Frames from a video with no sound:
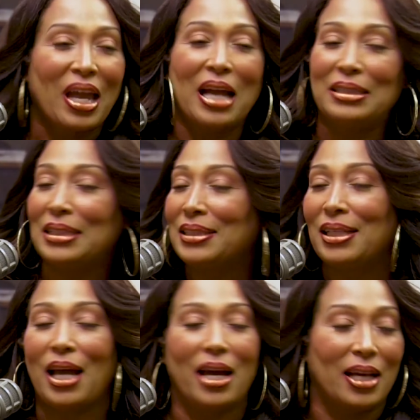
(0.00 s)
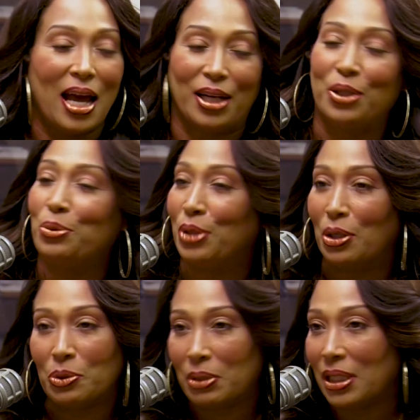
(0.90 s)
And just, who
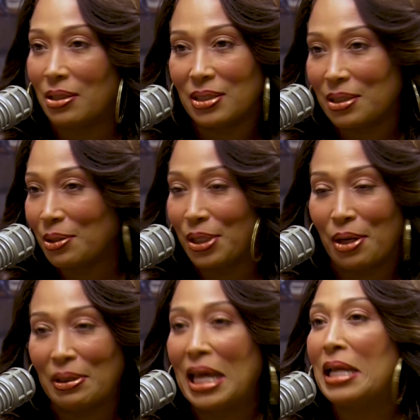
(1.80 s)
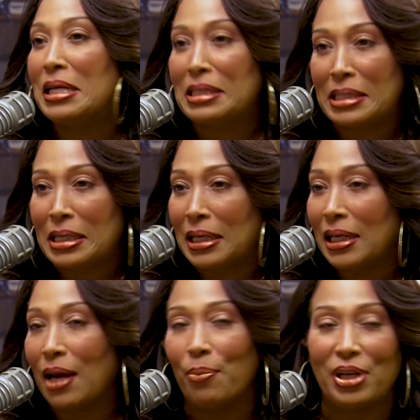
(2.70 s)
knows what else, Lady C,
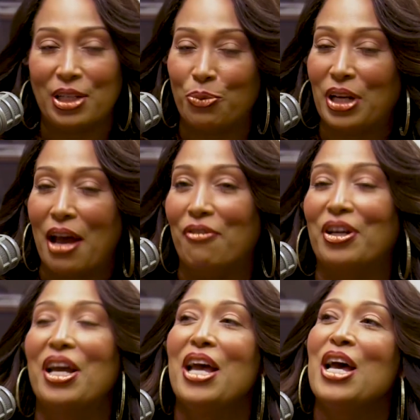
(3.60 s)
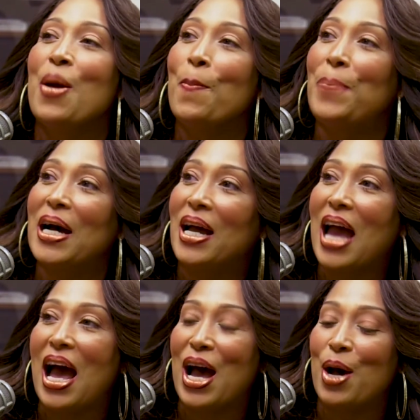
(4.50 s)
whatever. But
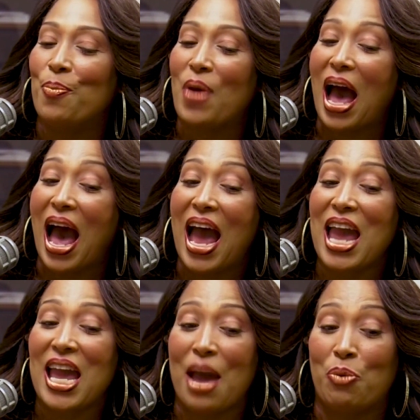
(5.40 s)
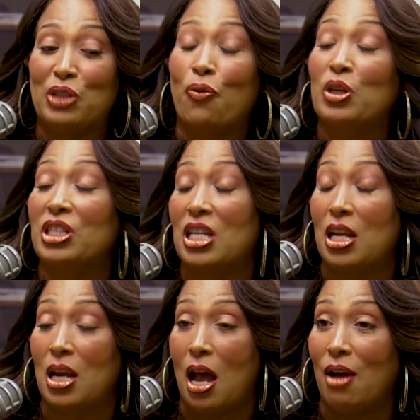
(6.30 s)
I was fortunate
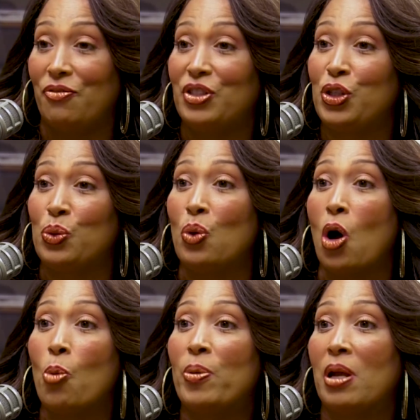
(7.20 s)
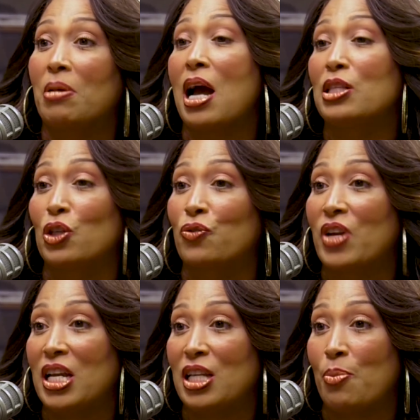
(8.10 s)
enough to open up concerts for
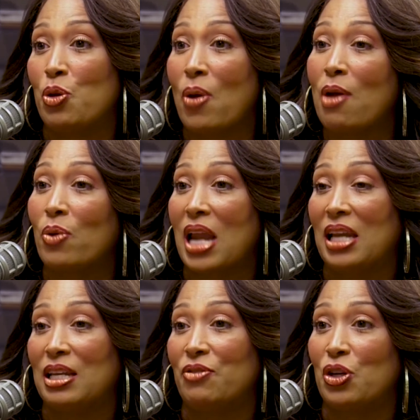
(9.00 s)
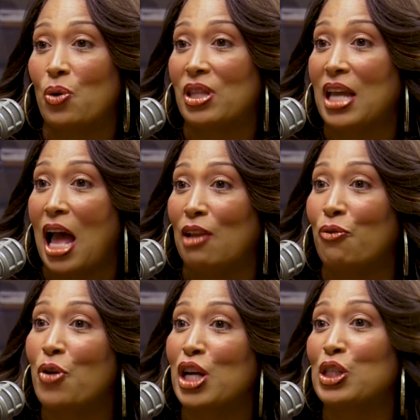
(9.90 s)
NWA when I lived in Northern
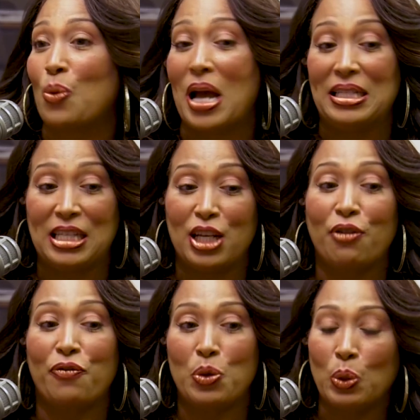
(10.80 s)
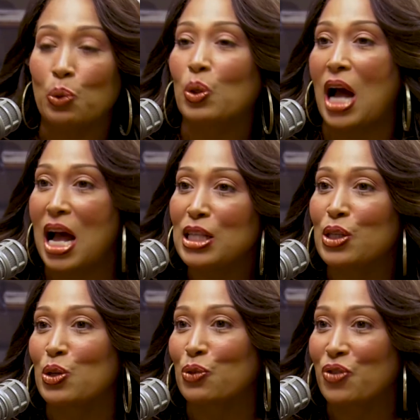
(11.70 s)
California. So I did a few little
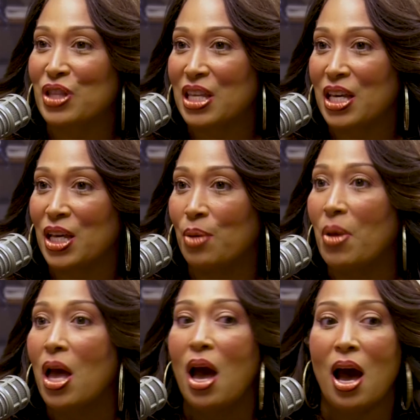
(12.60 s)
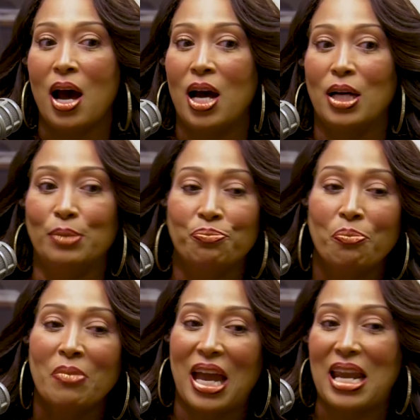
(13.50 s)
concerts for them. And
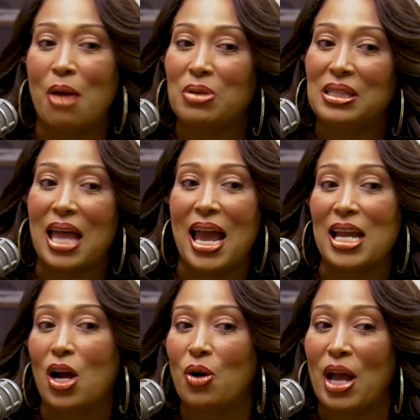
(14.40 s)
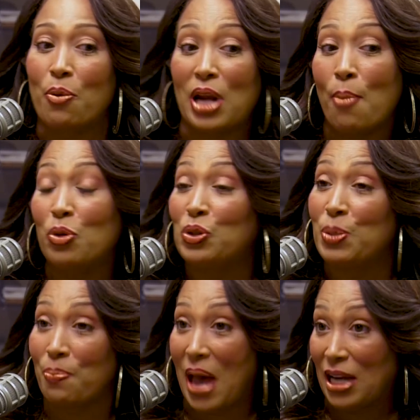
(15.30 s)
I was like, okay, when I moved
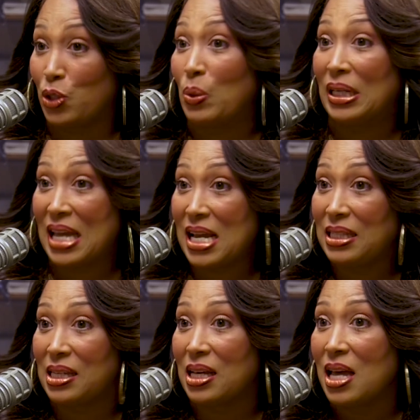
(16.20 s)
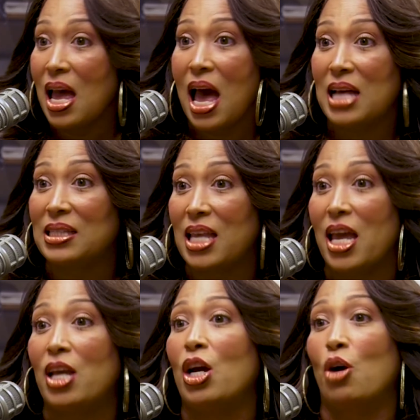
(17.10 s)
back to Atlanta, I
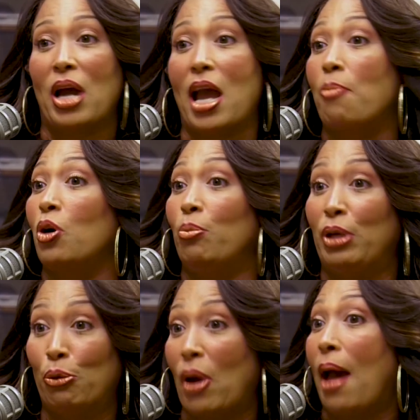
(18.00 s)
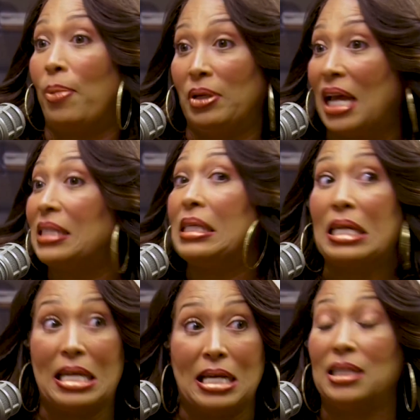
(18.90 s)
said, okay, I'm going to be a rapper. That's
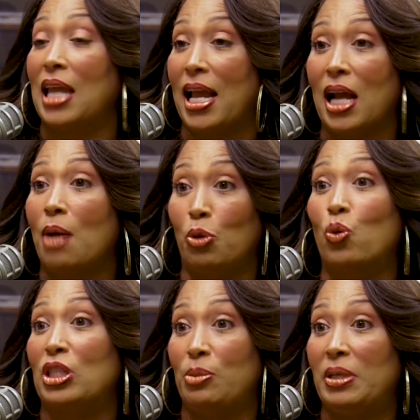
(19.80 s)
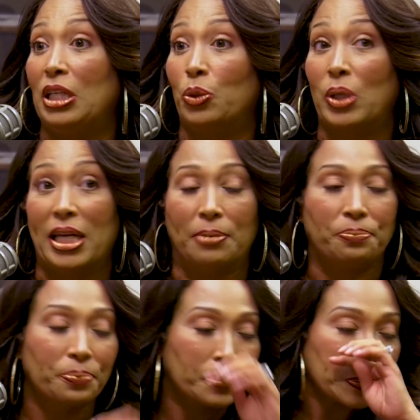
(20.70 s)
it. Like, I'm going to be Little Kim
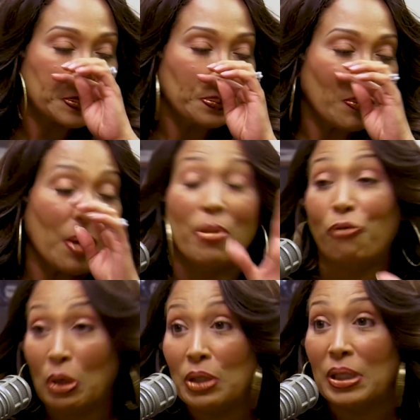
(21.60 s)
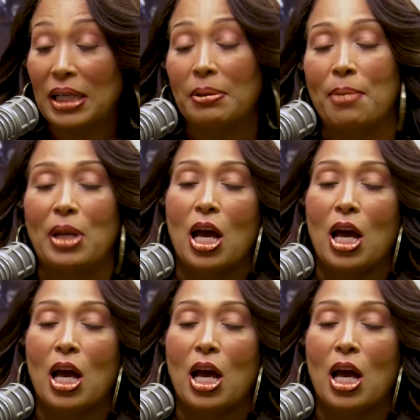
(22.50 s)
before Little Kim came along.